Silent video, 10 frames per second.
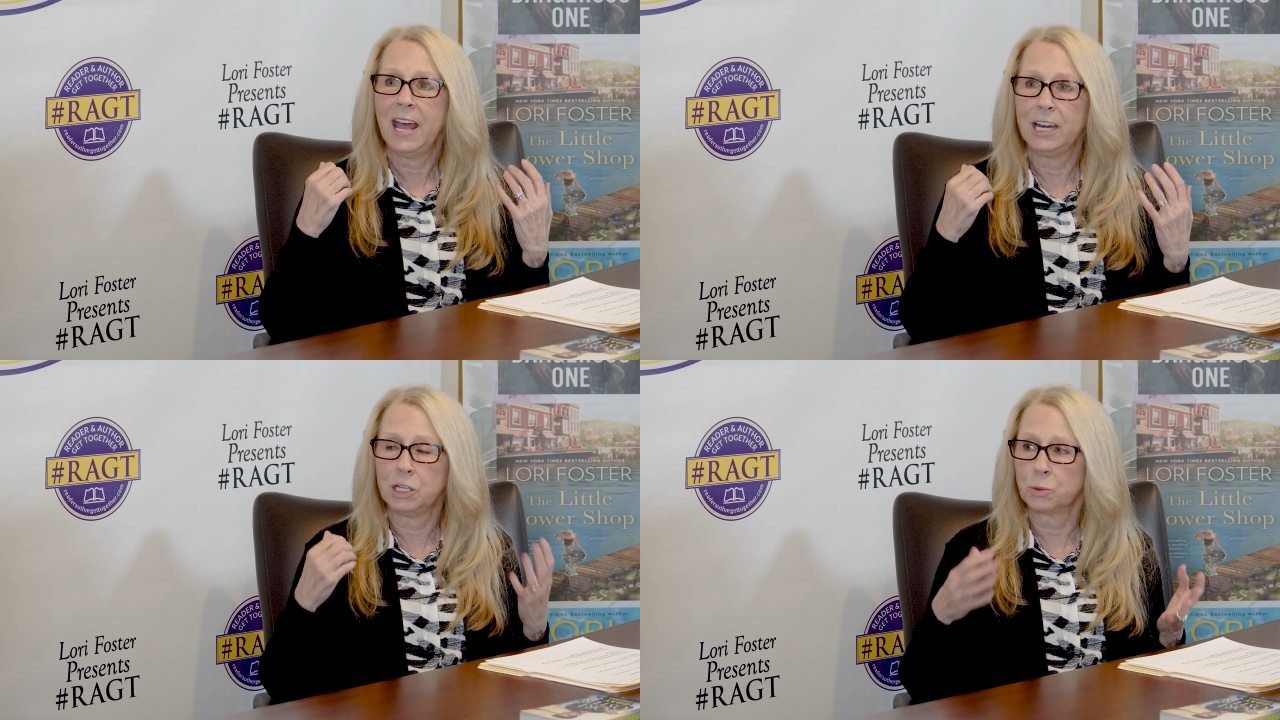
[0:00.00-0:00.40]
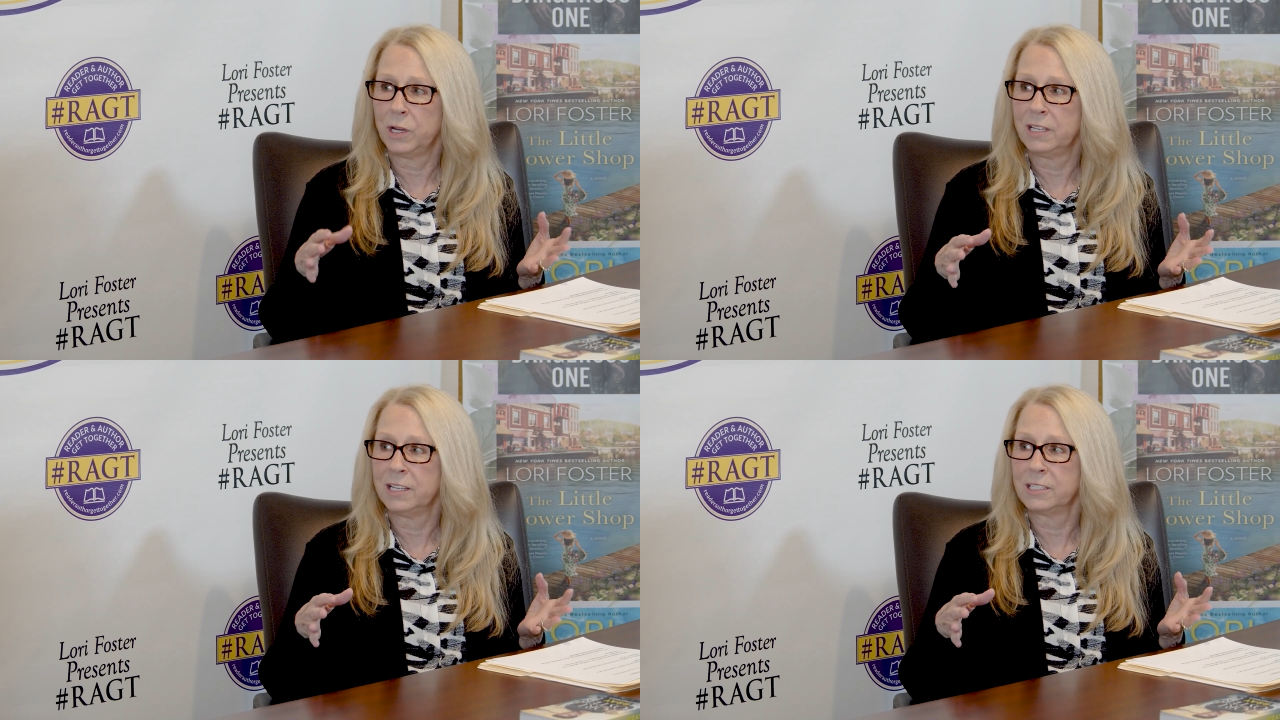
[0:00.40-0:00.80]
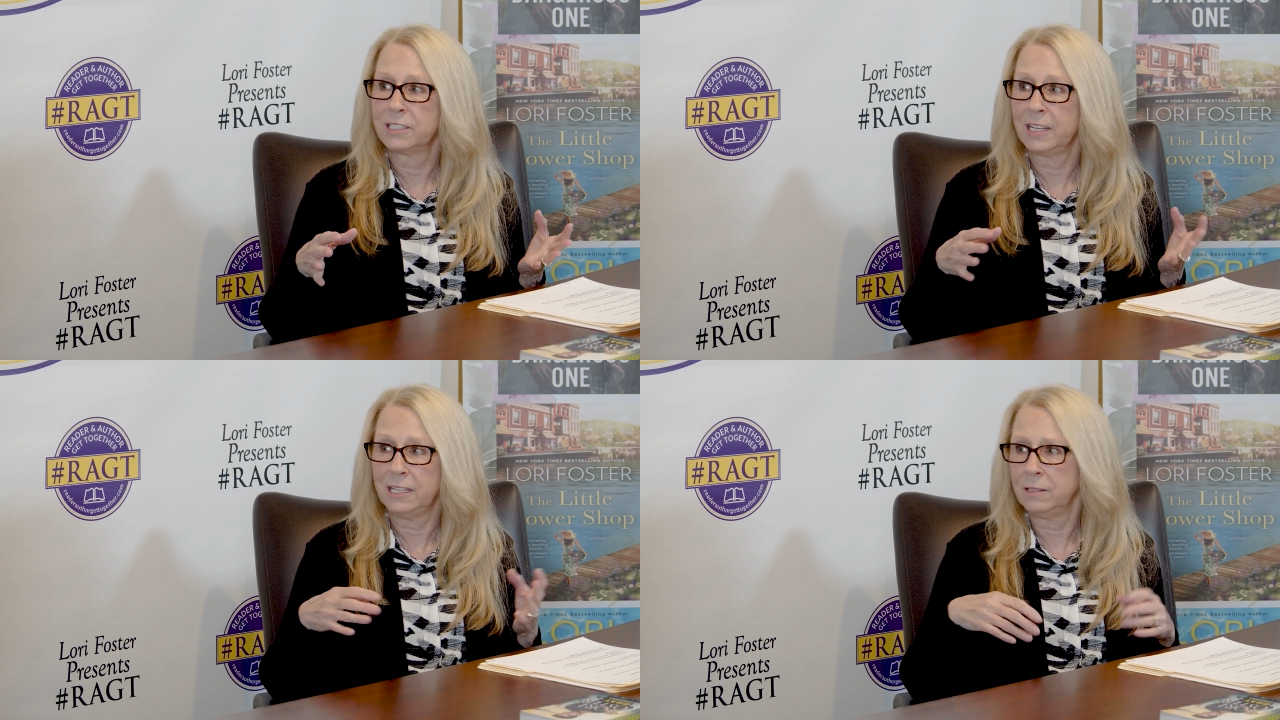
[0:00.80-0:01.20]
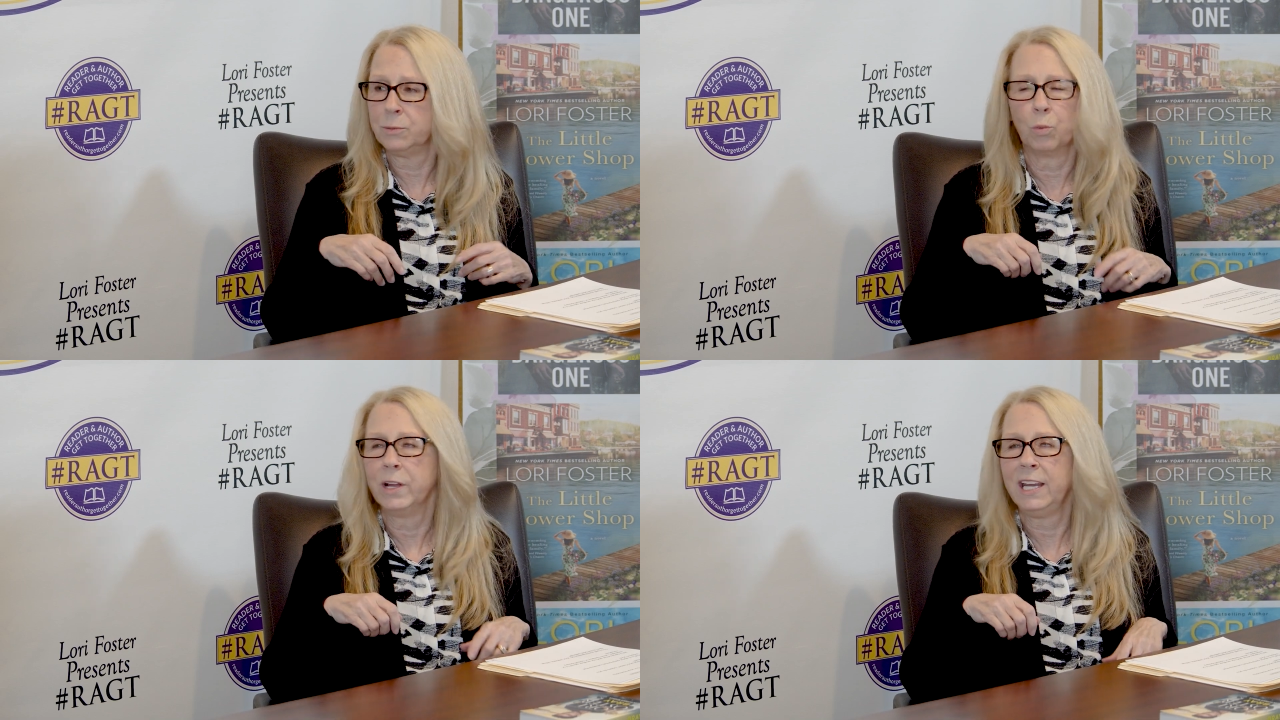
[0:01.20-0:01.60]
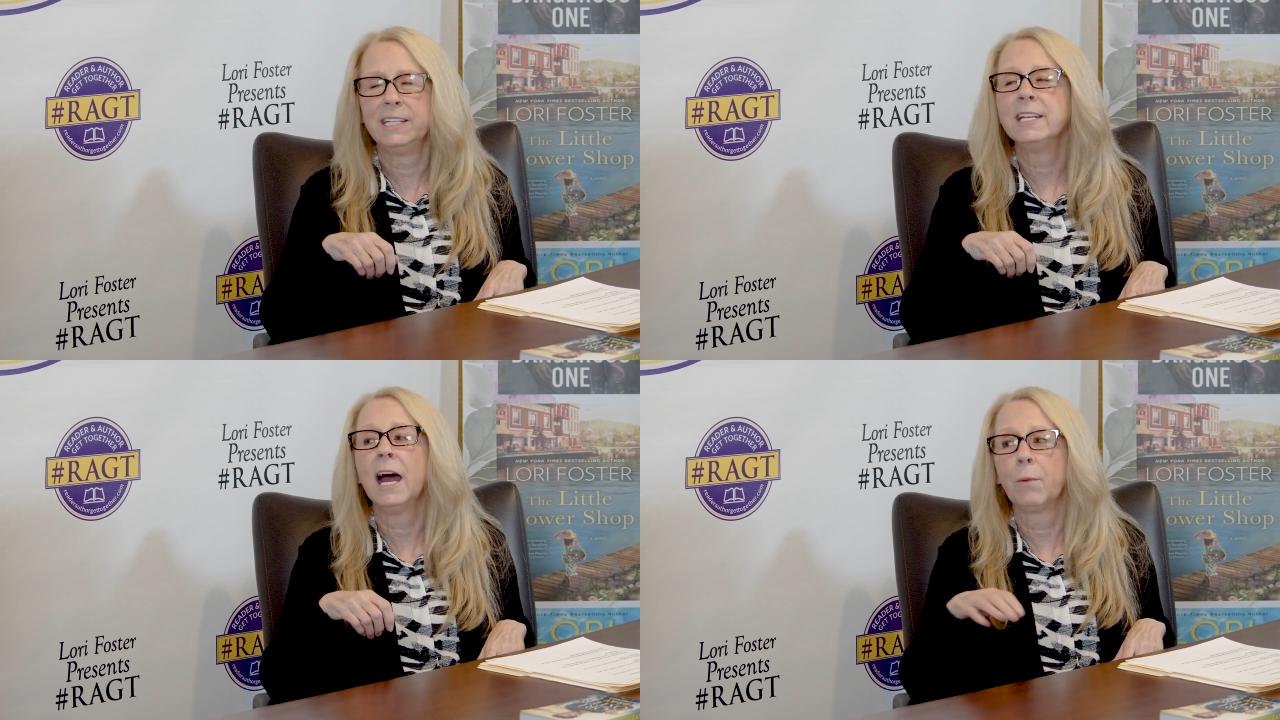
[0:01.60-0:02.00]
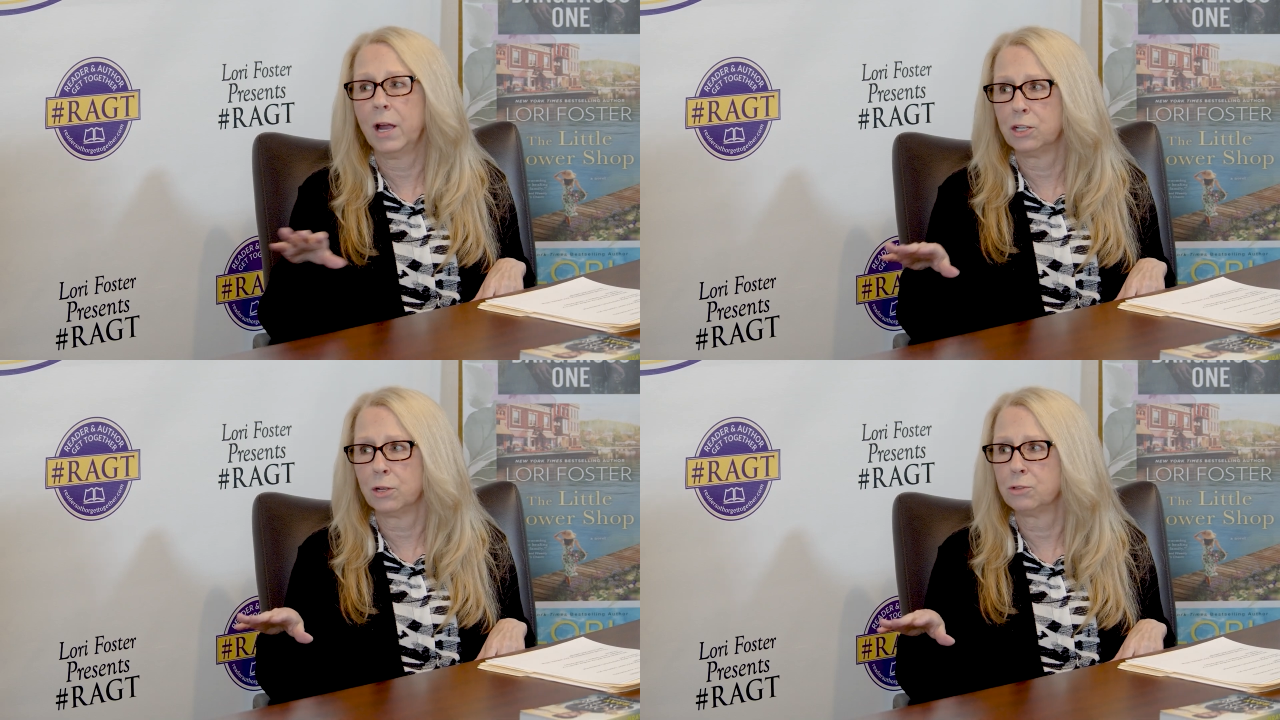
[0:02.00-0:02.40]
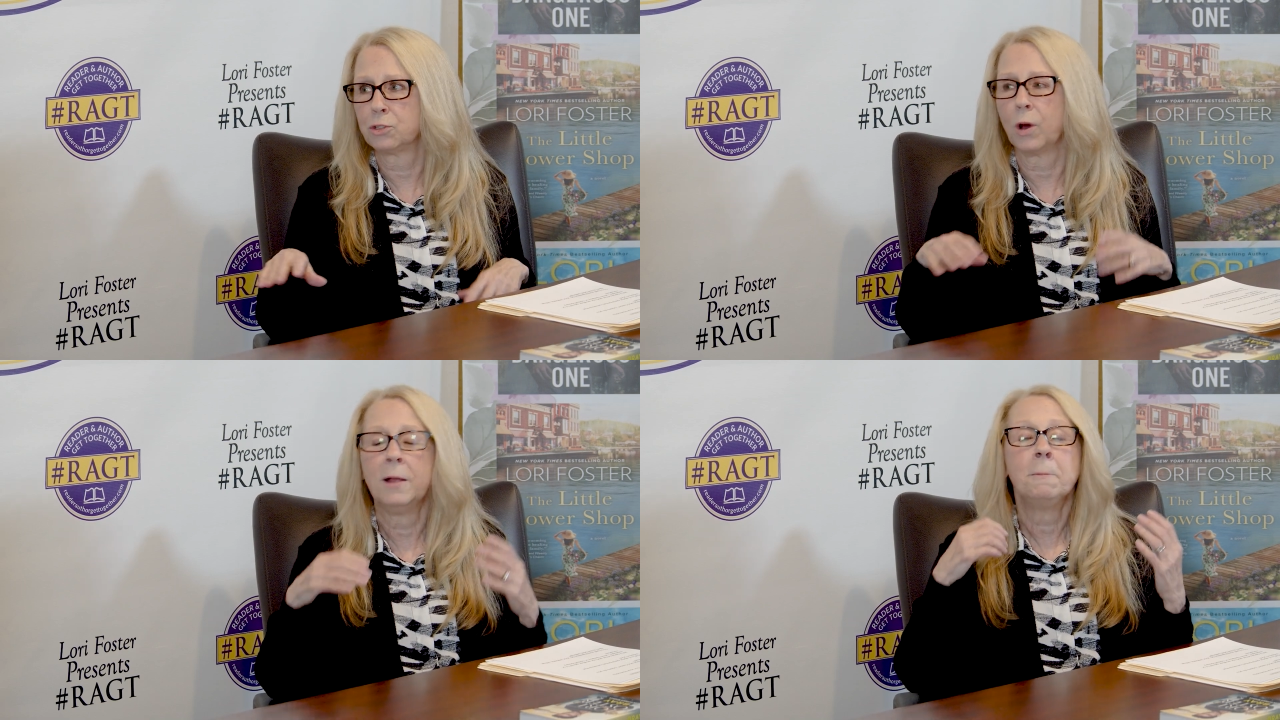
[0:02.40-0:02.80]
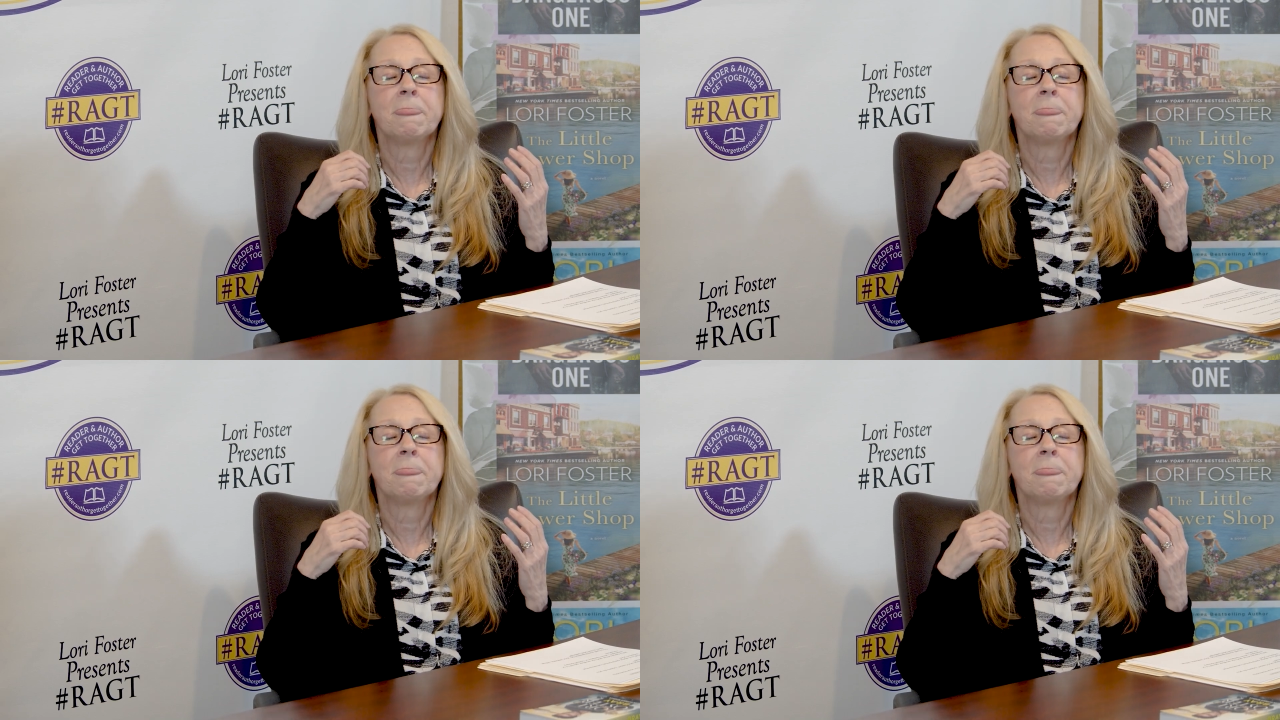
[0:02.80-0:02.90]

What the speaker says: and he's written he did not write his own story.